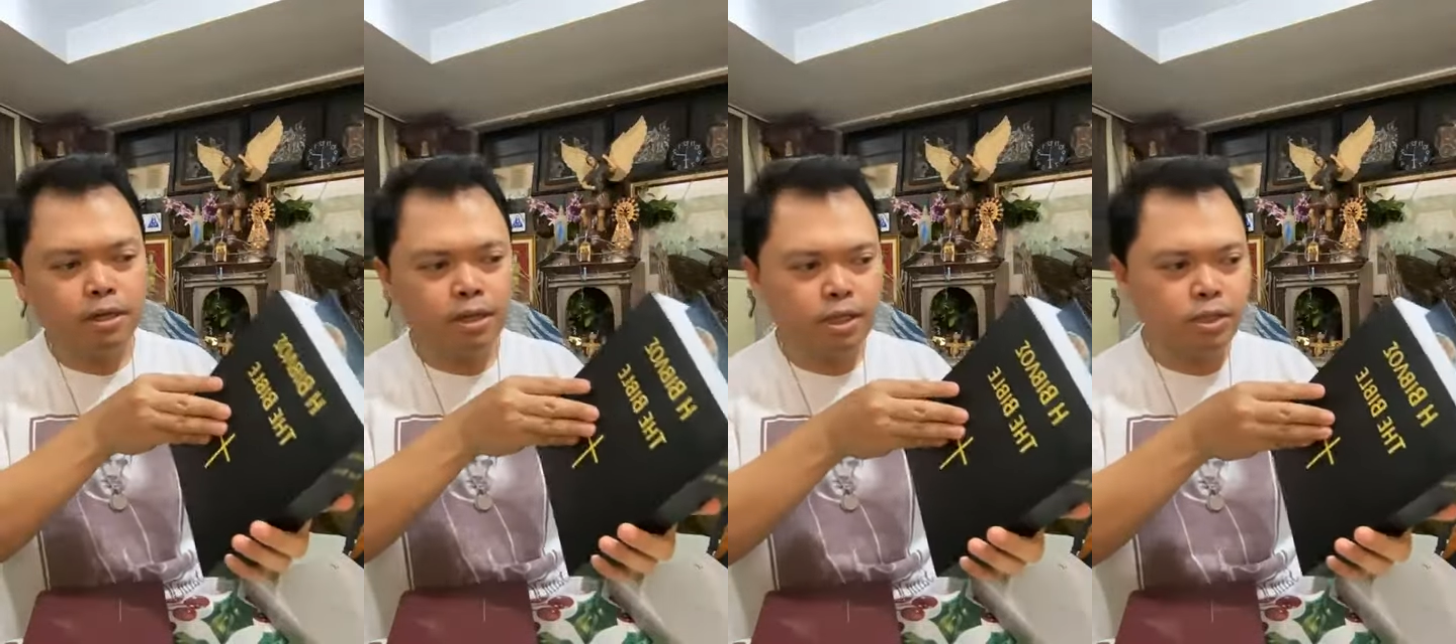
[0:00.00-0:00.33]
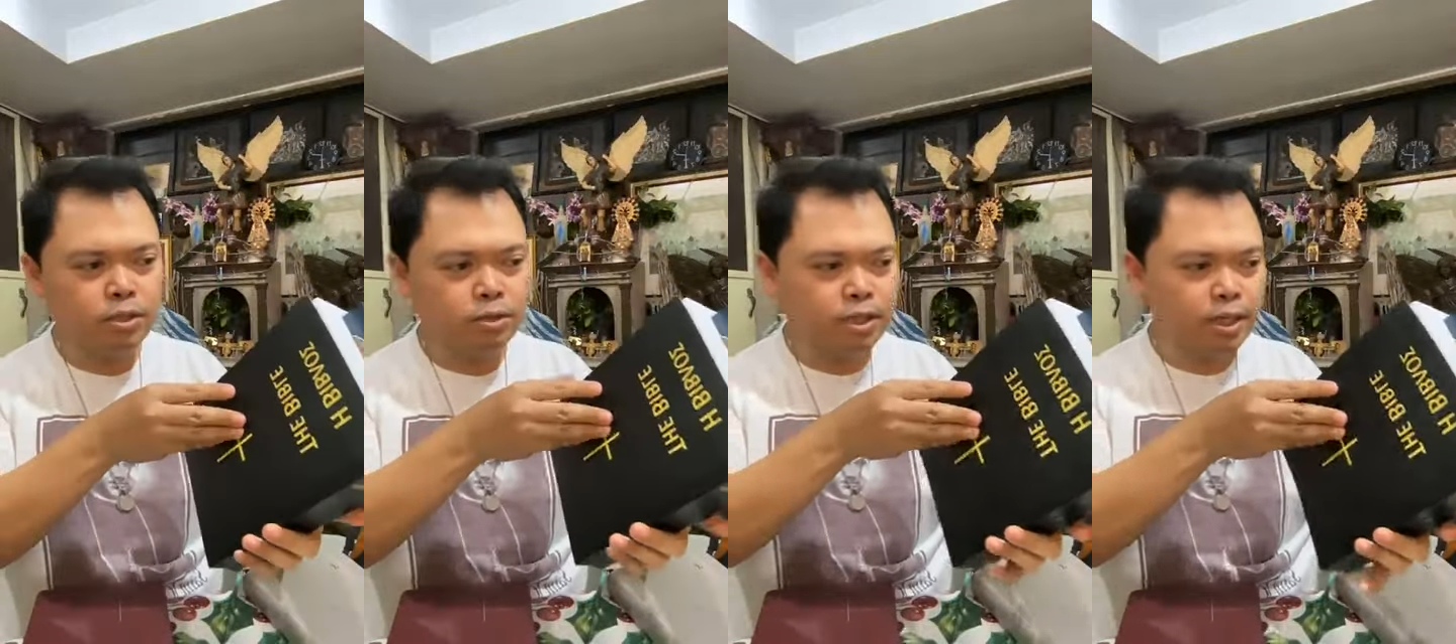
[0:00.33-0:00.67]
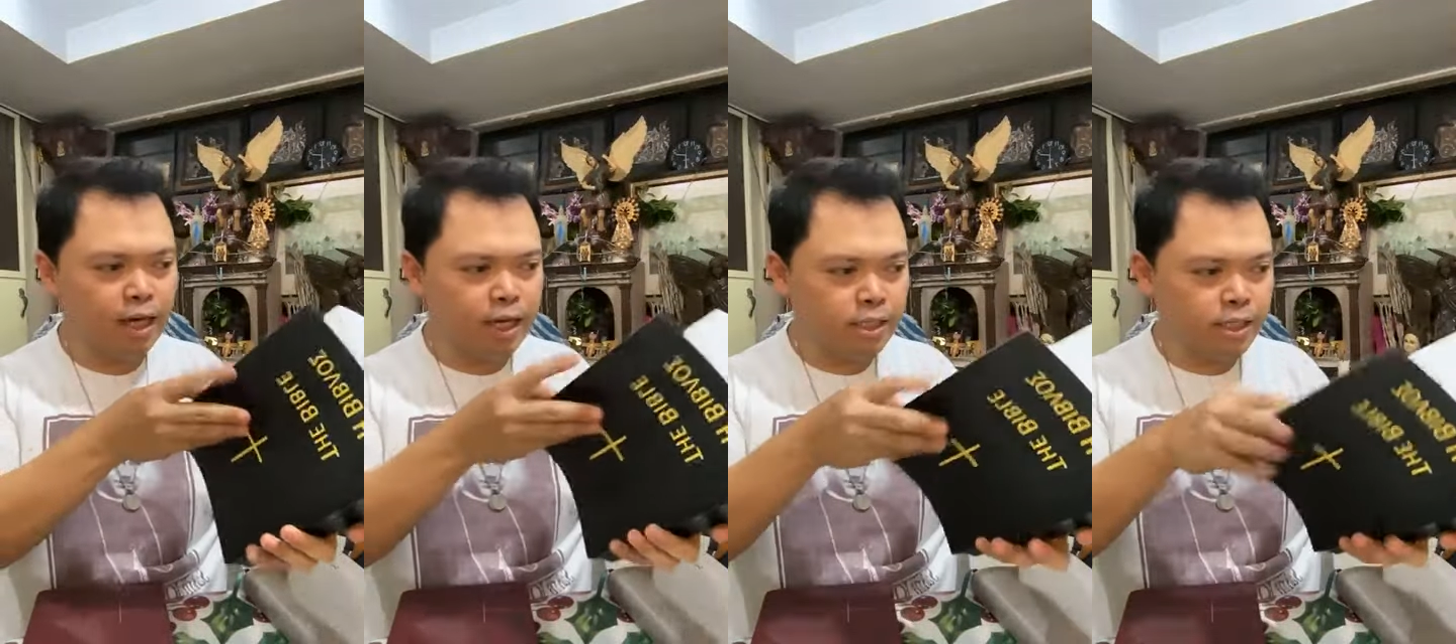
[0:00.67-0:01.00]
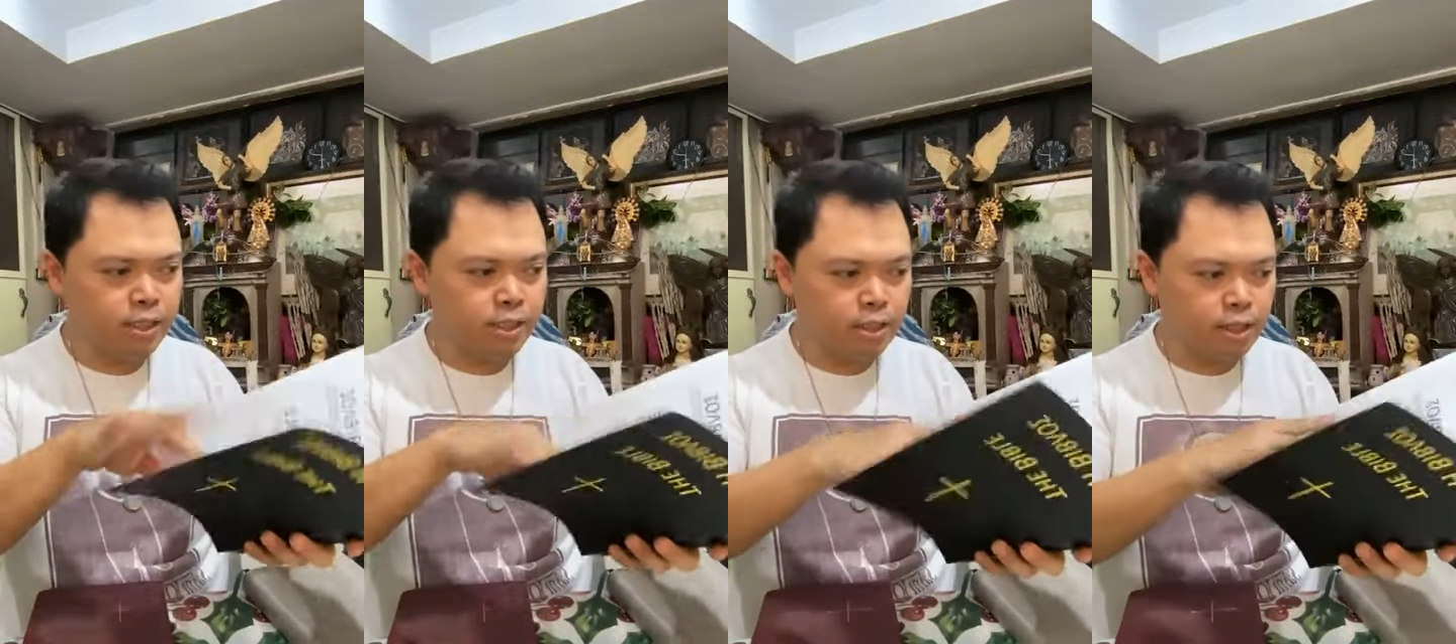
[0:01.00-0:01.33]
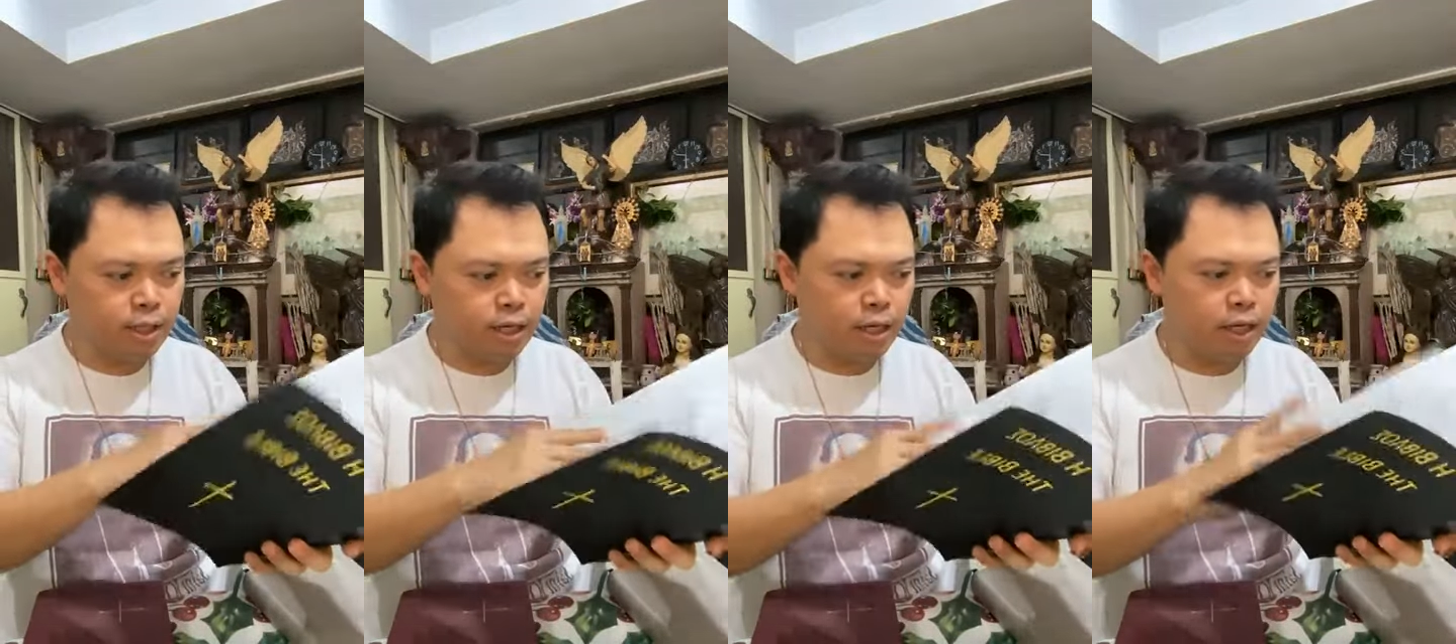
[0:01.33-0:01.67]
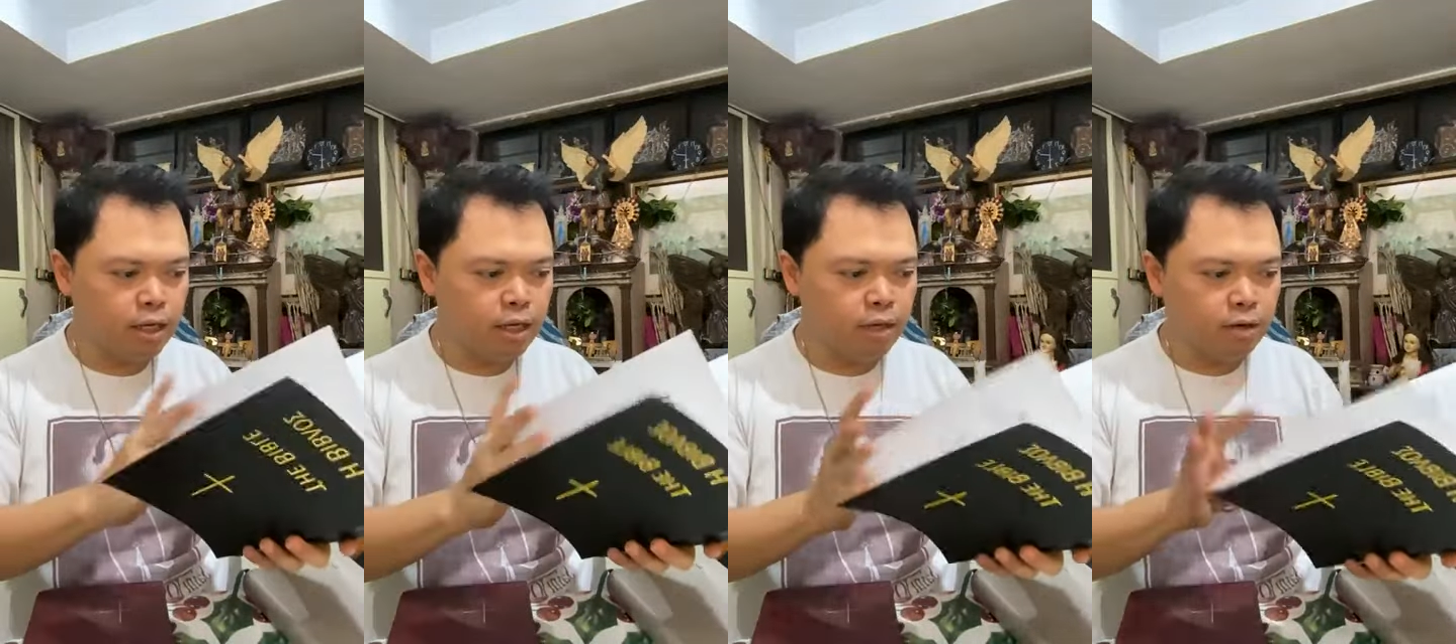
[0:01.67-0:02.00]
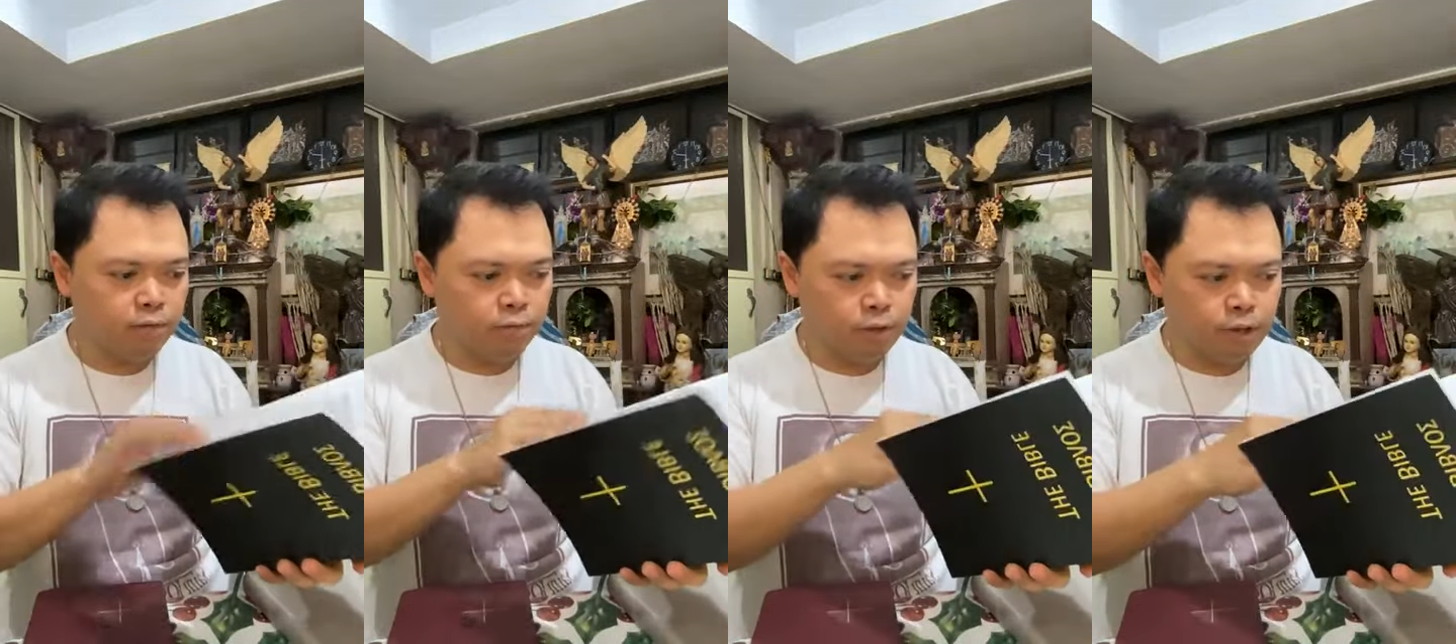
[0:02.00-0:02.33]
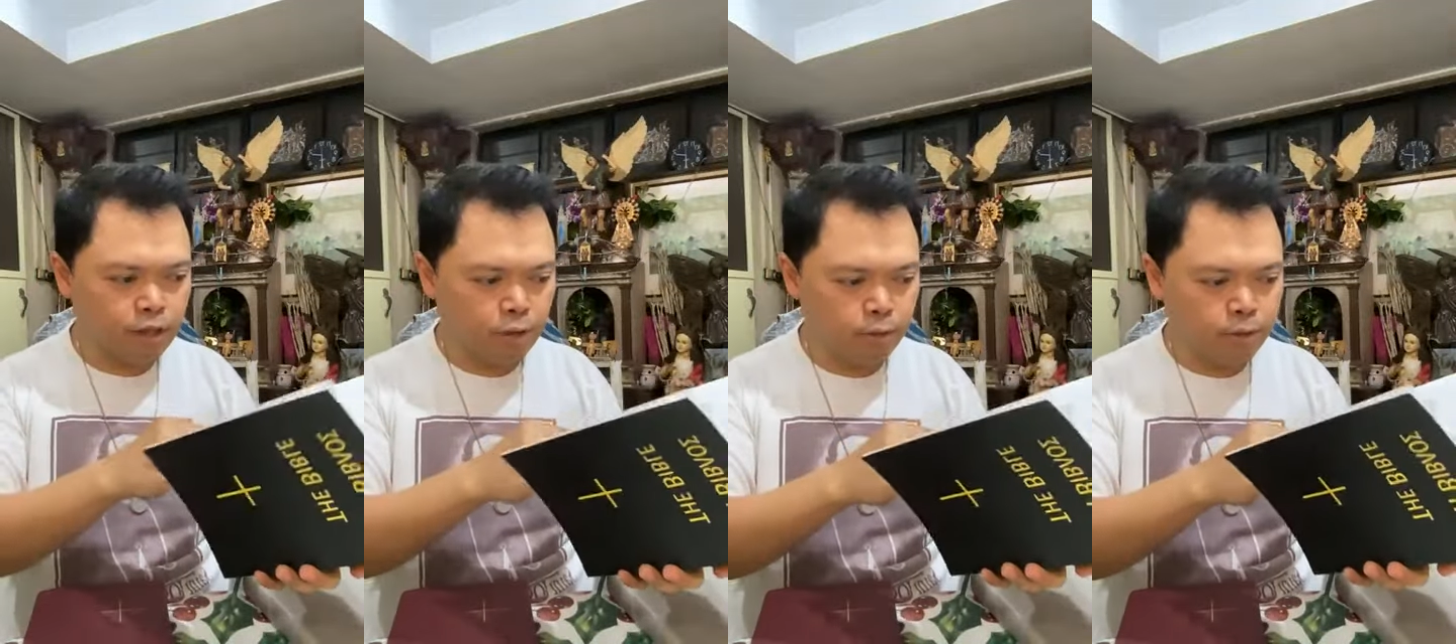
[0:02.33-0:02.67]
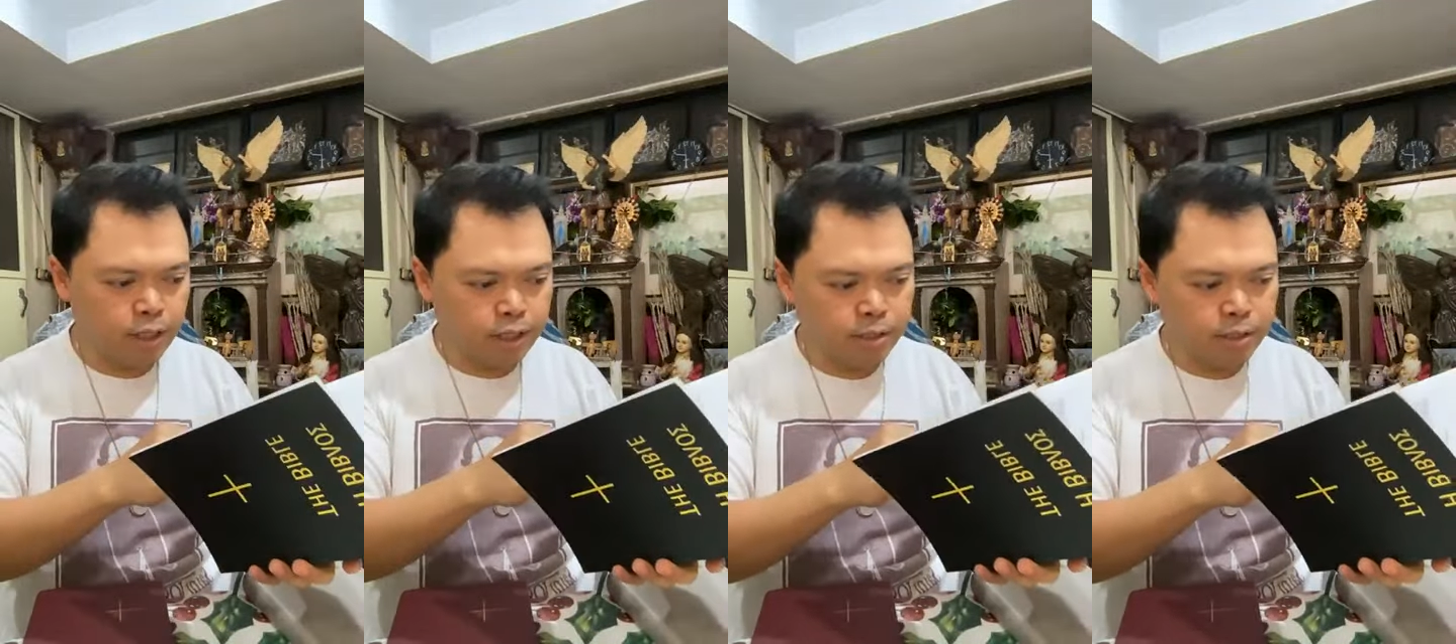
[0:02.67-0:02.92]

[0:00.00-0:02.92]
This utilizes for the Old